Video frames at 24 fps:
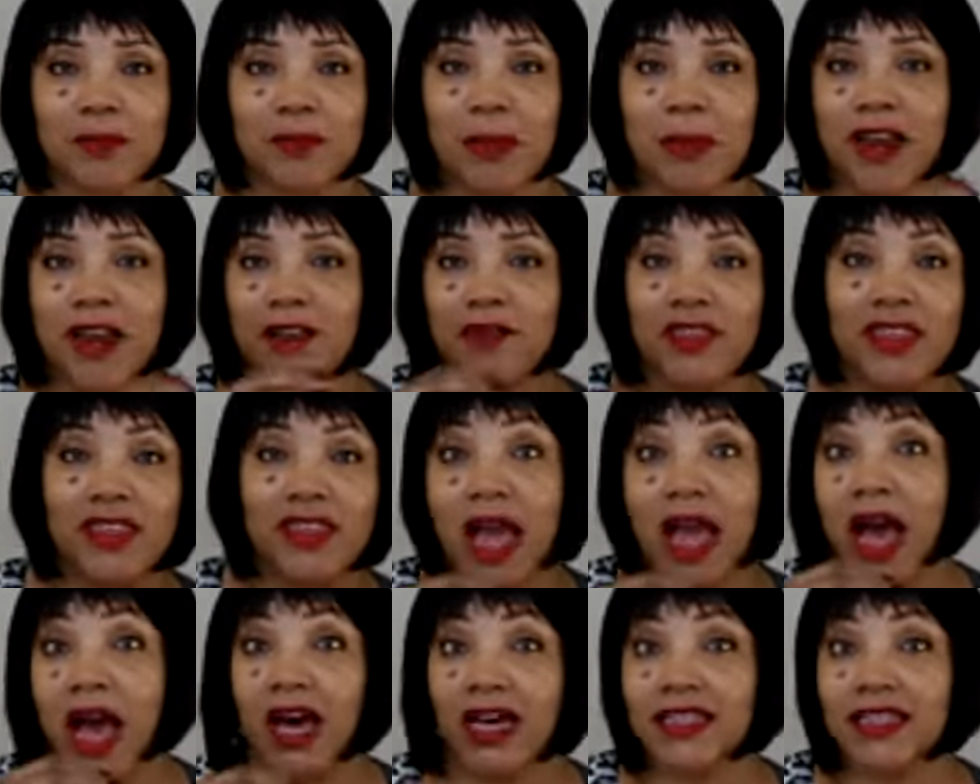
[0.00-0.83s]
spite of the
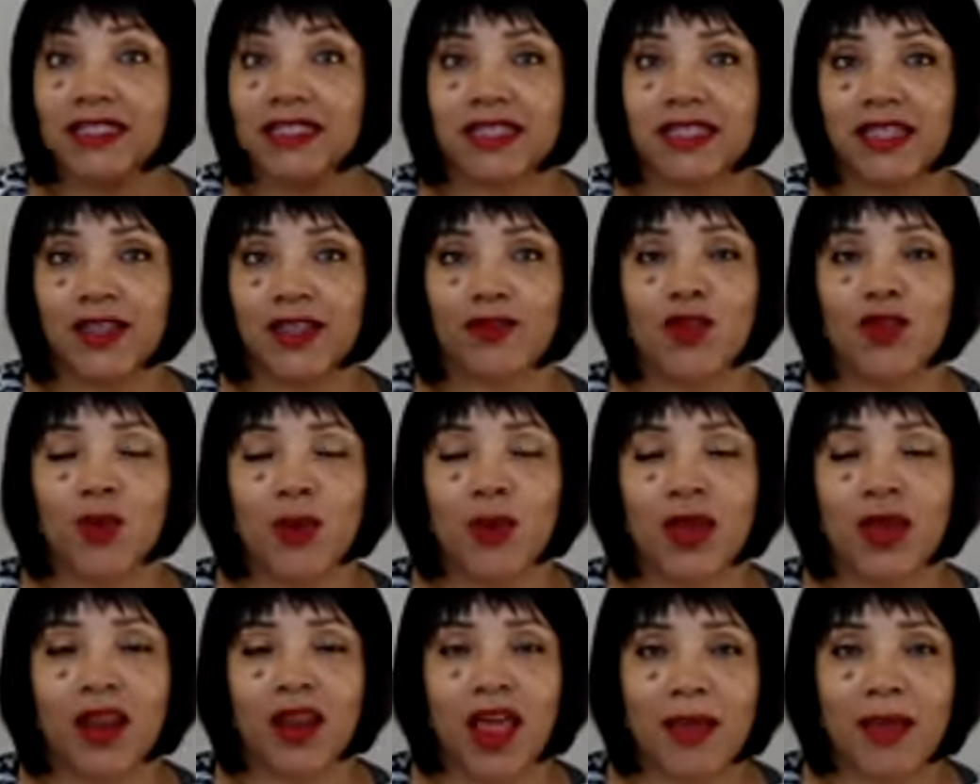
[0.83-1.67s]
odds, if you
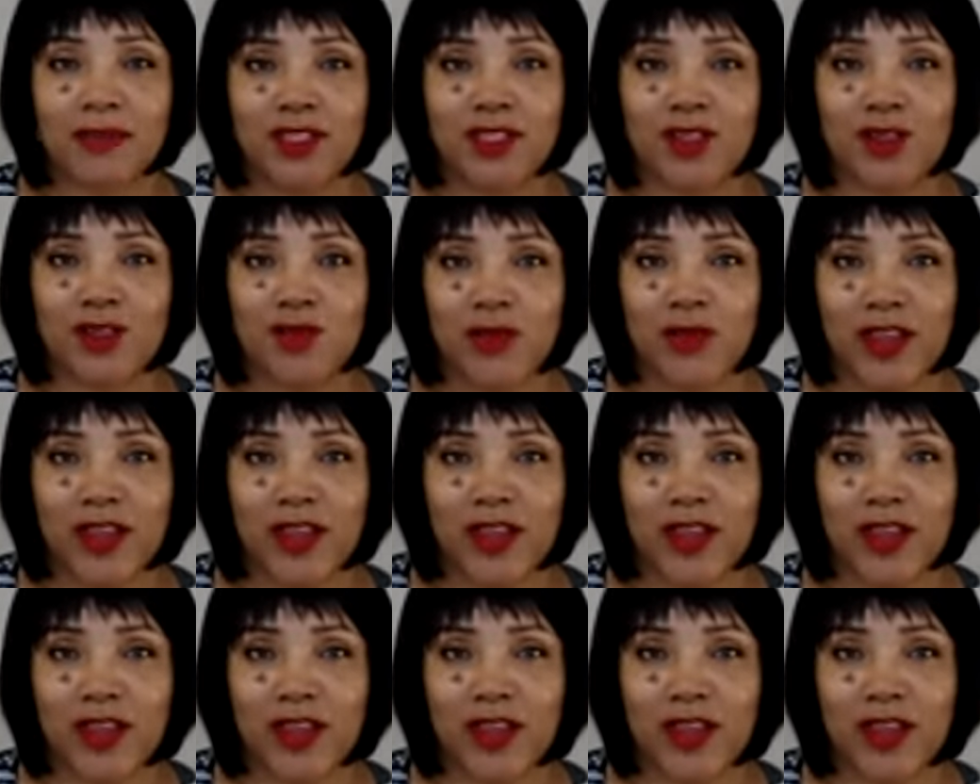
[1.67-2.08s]
will, I'm still